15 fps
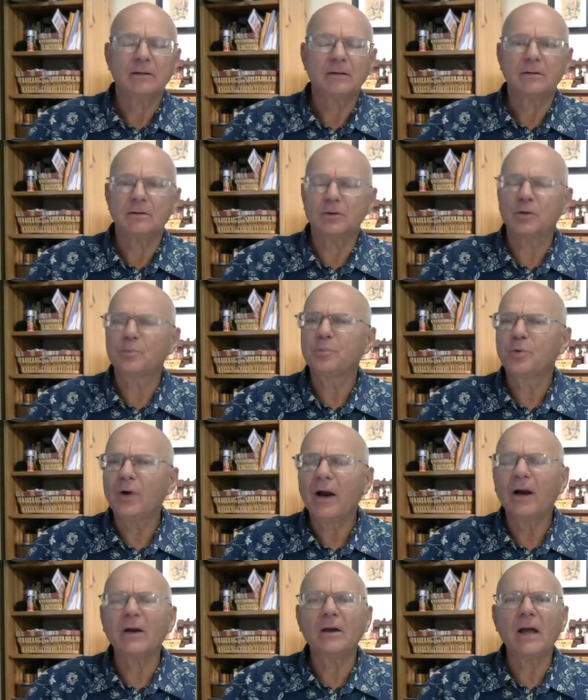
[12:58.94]
Your
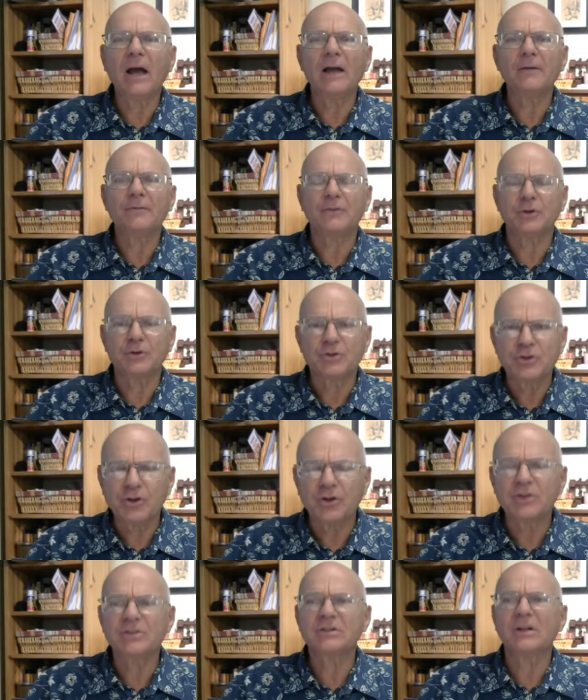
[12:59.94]
prayer life, your
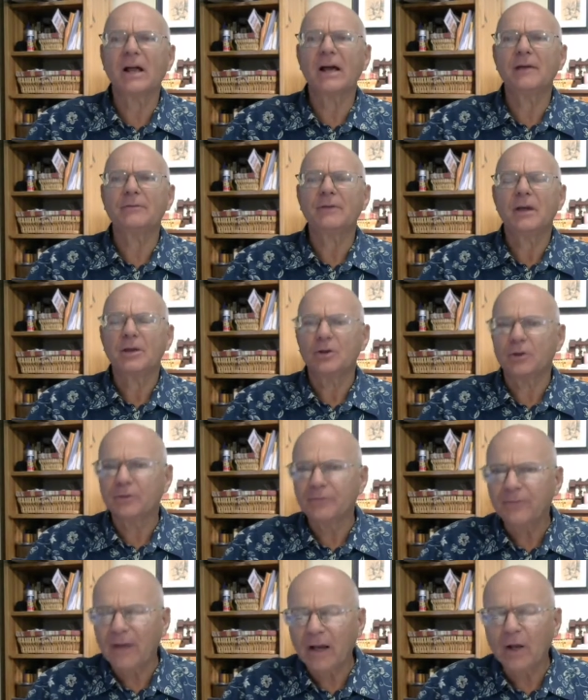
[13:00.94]
church life, your
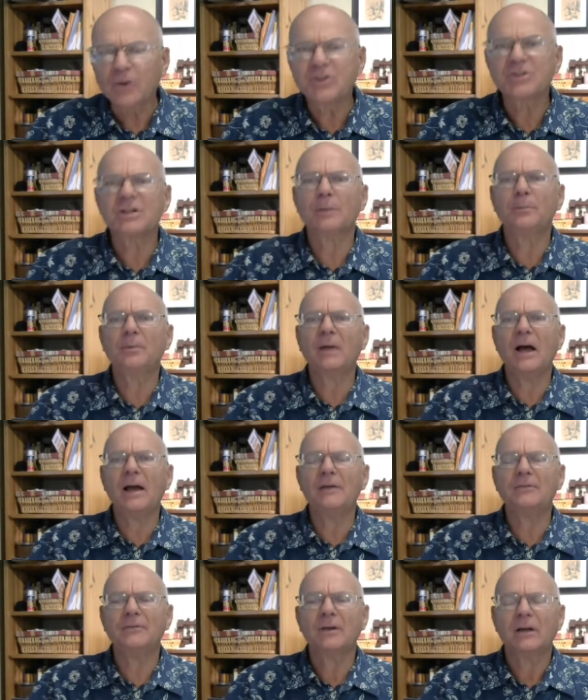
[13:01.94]
fellowship
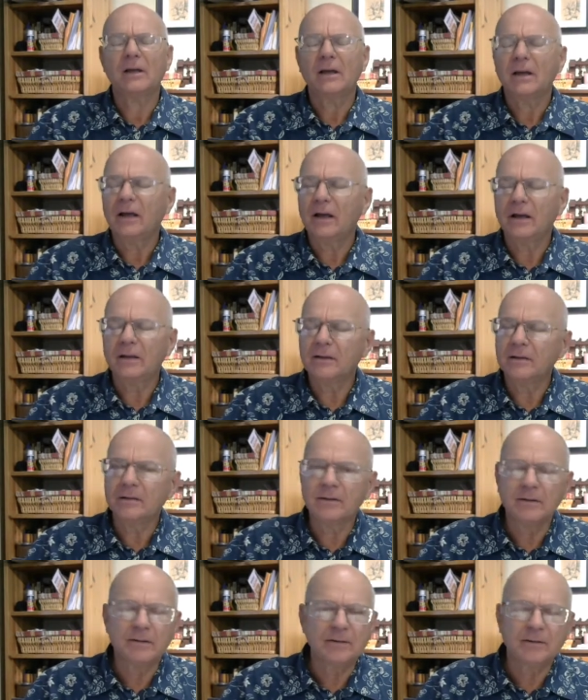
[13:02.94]
life, uh,
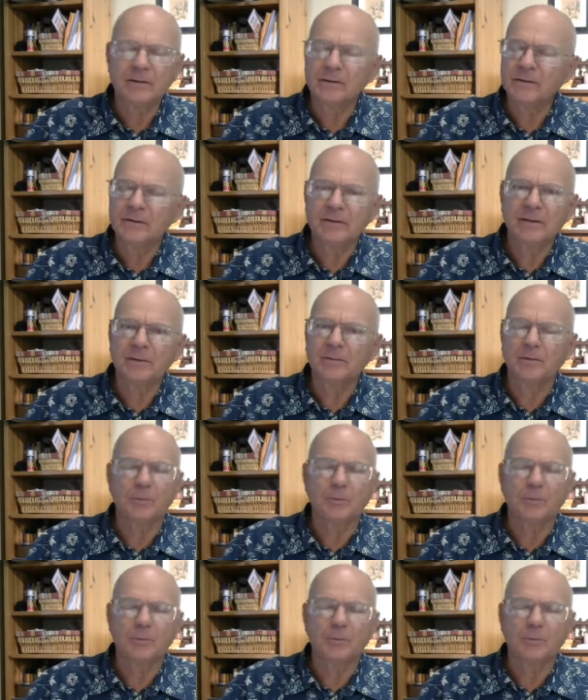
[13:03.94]
your